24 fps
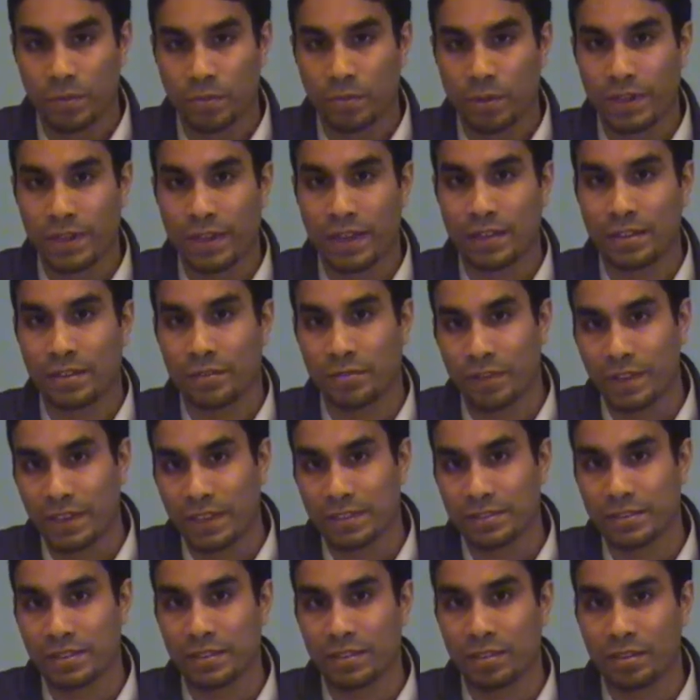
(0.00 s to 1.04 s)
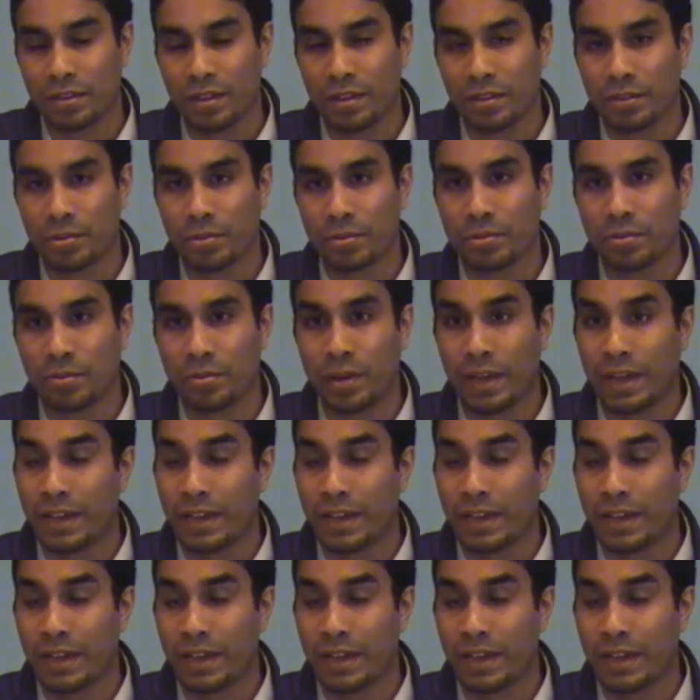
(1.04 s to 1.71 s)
one had to face and go through.